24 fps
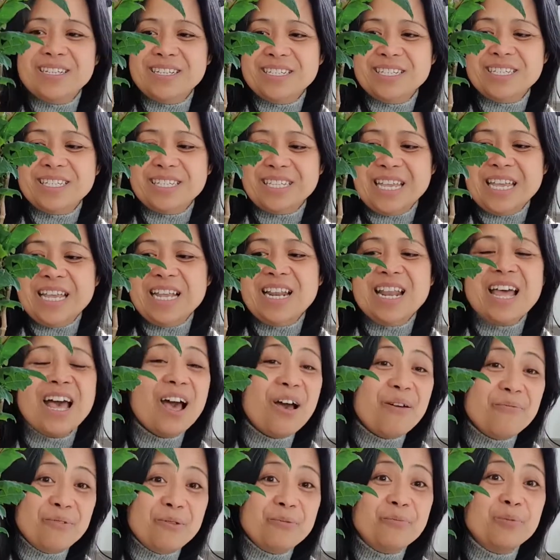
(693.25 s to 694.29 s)
still
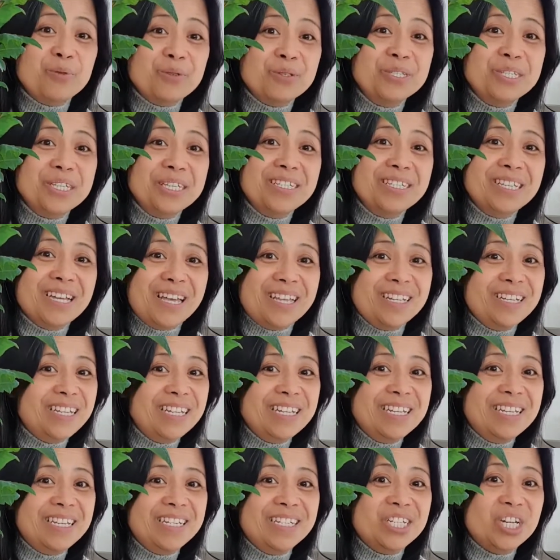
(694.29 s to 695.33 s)
have your poinsettia, it
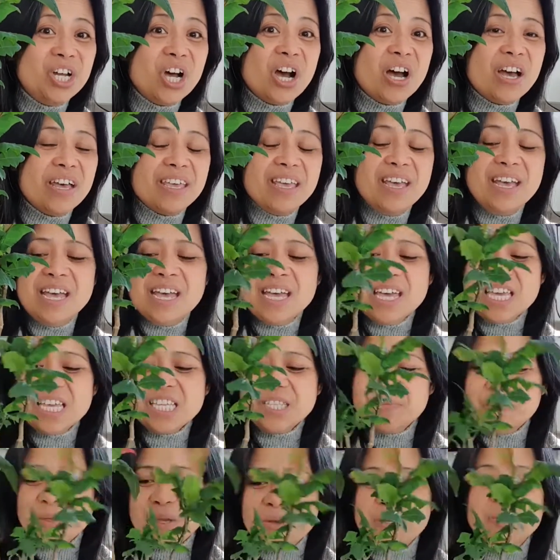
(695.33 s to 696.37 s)
didn't die?
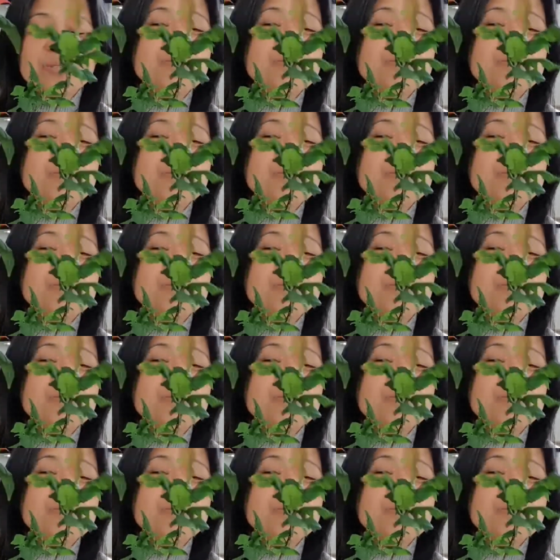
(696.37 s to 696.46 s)
It's because